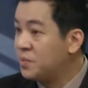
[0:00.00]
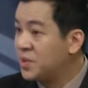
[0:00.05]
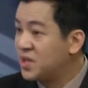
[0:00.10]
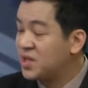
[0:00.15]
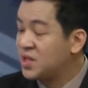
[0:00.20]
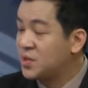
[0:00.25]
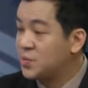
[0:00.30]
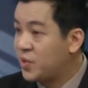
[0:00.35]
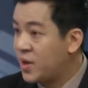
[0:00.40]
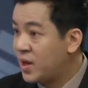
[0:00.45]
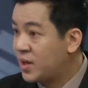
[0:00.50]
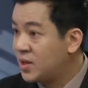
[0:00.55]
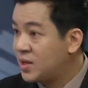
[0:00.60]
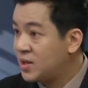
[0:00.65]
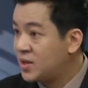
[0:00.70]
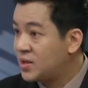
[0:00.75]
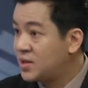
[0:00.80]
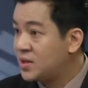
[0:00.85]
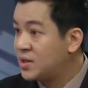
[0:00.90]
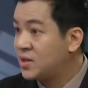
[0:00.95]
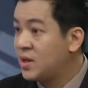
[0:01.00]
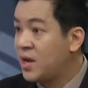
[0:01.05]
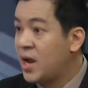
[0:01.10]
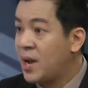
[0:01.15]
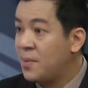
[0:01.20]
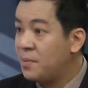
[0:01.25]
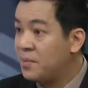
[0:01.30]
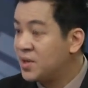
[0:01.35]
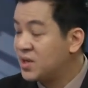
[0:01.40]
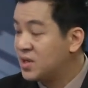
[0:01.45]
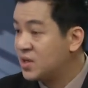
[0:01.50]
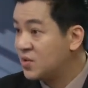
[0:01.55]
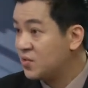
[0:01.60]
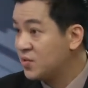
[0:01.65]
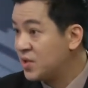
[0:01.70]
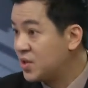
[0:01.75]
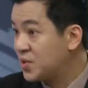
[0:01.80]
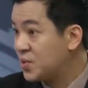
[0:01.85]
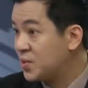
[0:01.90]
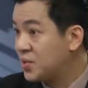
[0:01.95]
a business practice and business
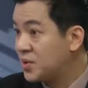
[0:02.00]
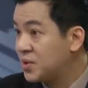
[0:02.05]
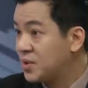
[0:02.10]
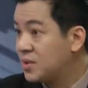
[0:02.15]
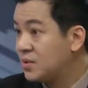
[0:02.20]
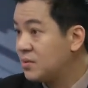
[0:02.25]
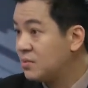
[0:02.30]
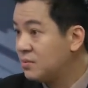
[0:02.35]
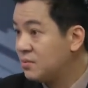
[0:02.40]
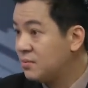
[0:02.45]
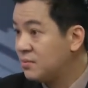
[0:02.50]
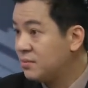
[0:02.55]
resource?